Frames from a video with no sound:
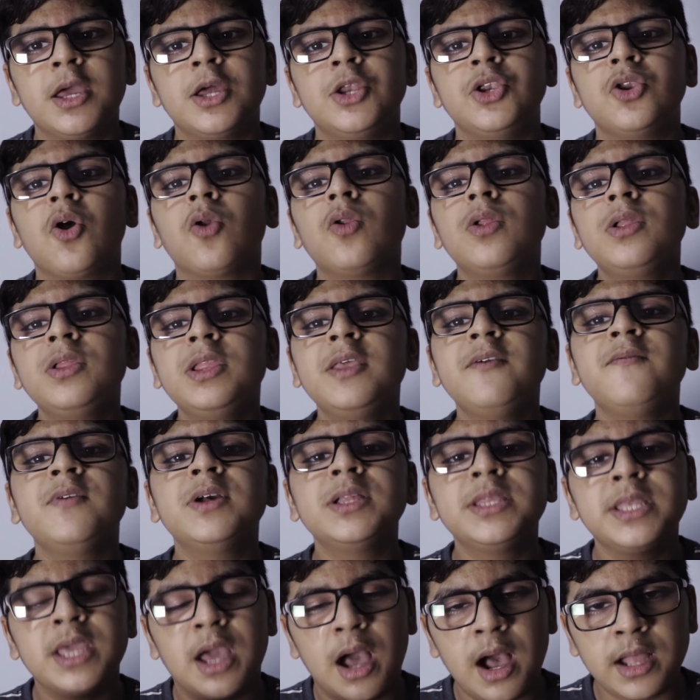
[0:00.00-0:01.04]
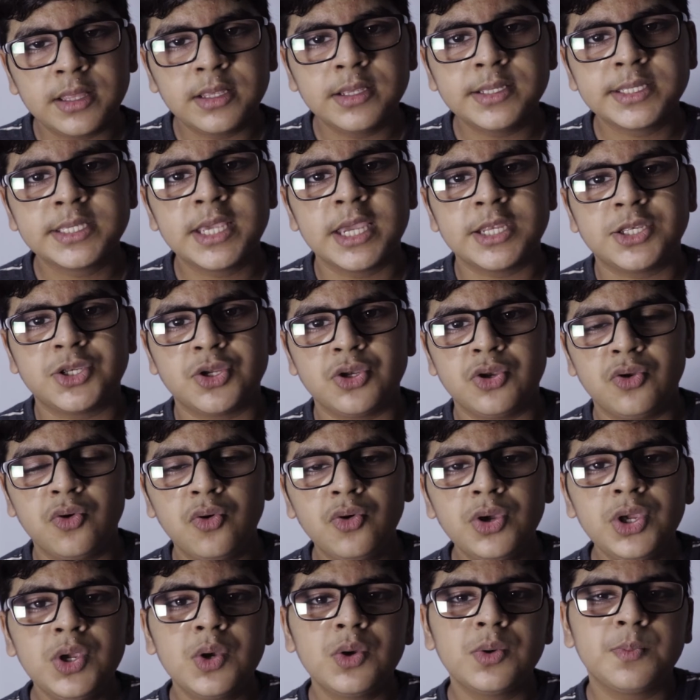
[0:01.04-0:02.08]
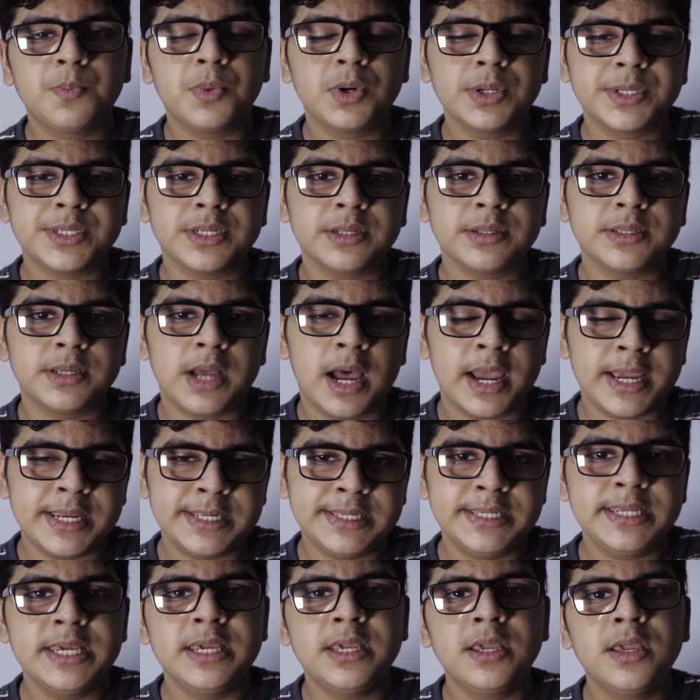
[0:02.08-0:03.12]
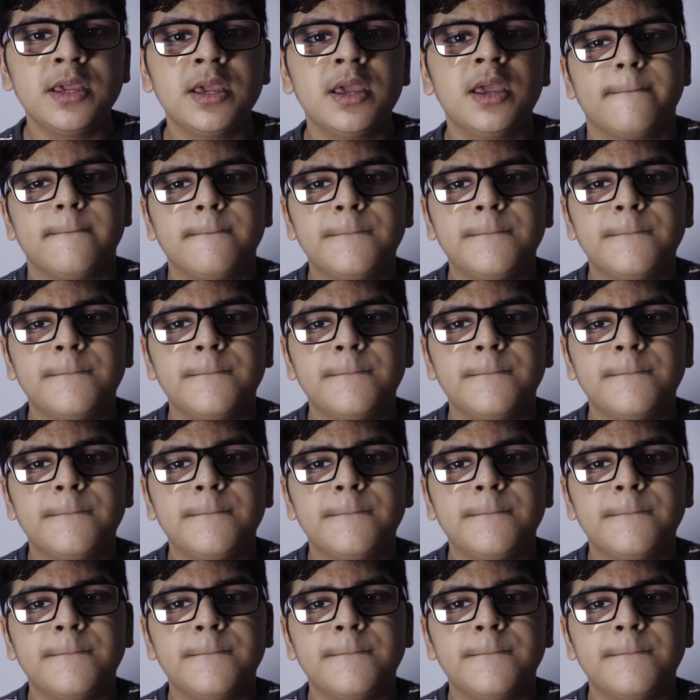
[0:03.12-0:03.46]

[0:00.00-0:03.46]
not only will the others get to know your personal ID,